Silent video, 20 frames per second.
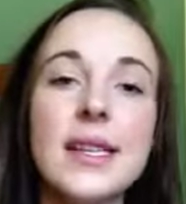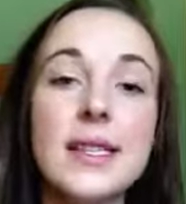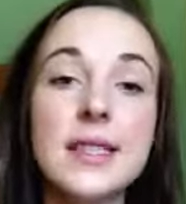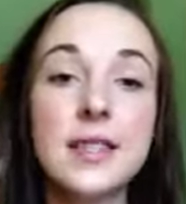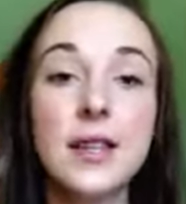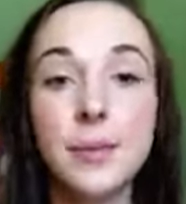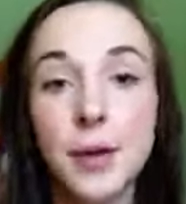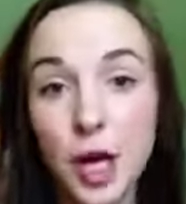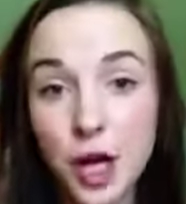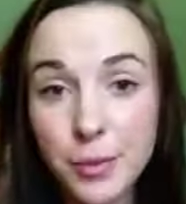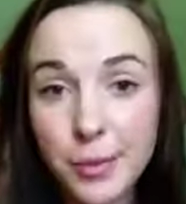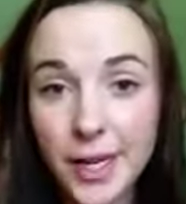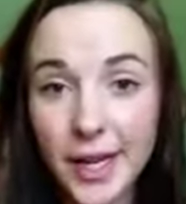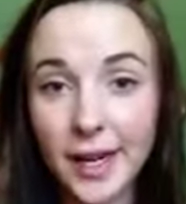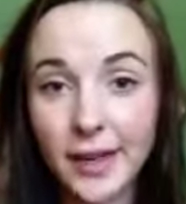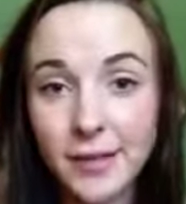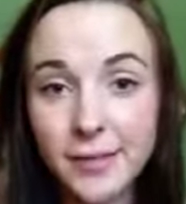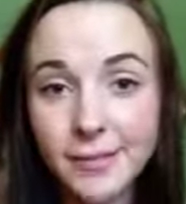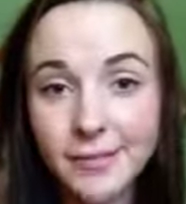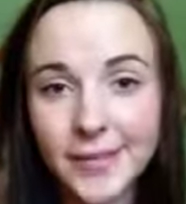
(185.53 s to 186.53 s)
So I'm home
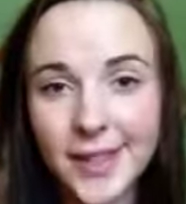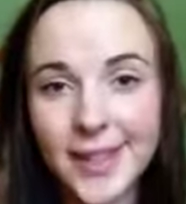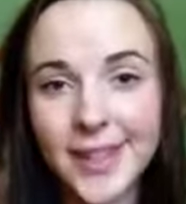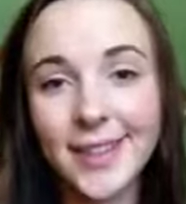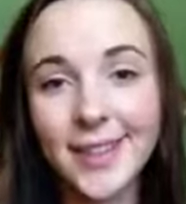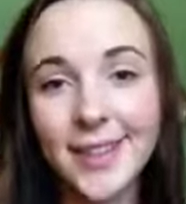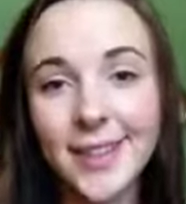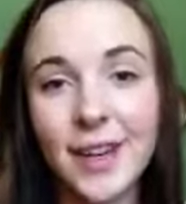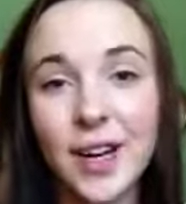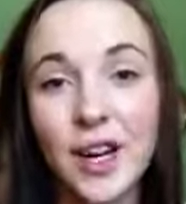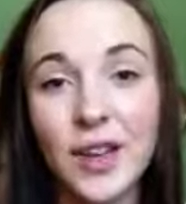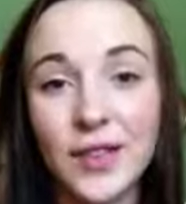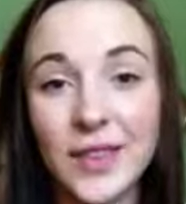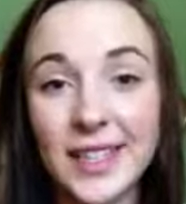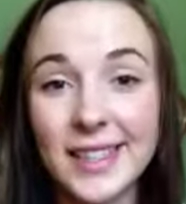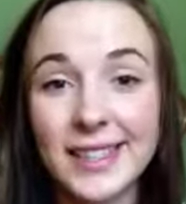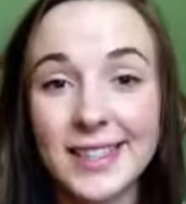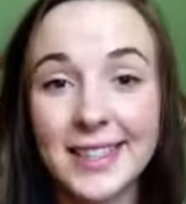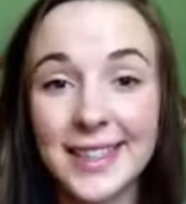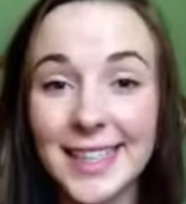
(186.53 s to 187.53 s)
now,
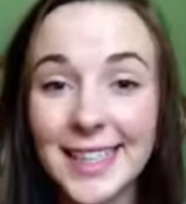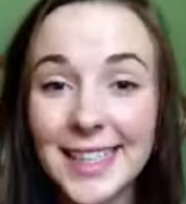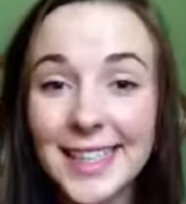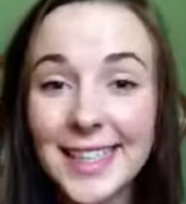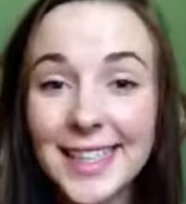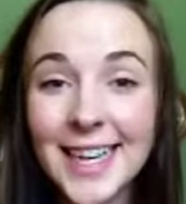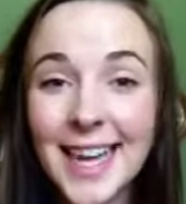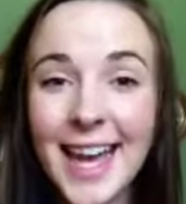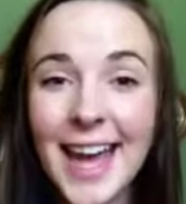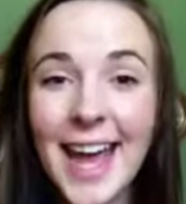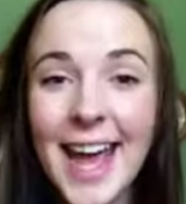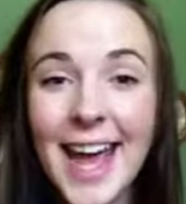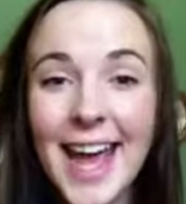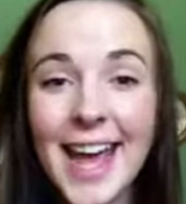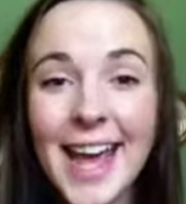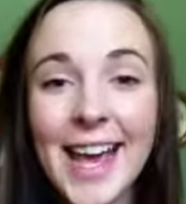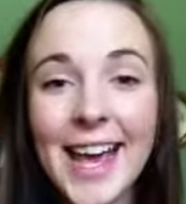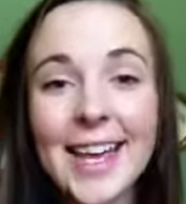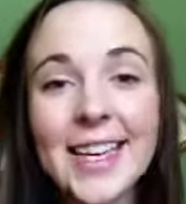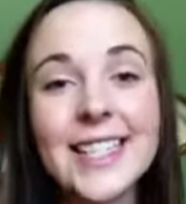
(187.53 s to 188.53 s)
obviously,
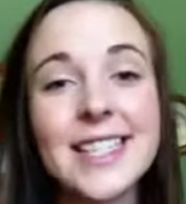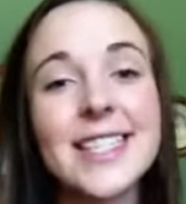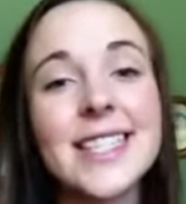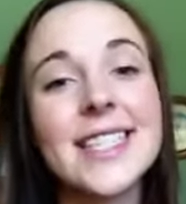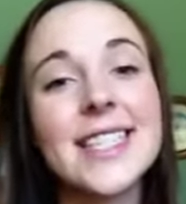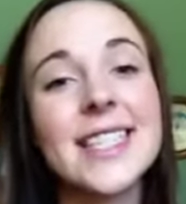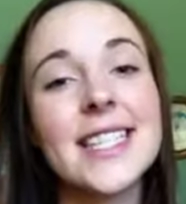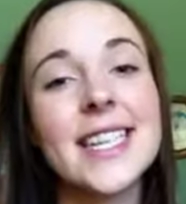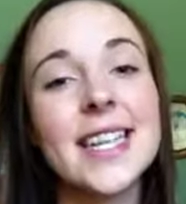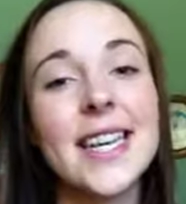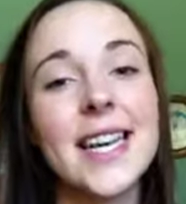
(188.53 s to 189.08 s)
and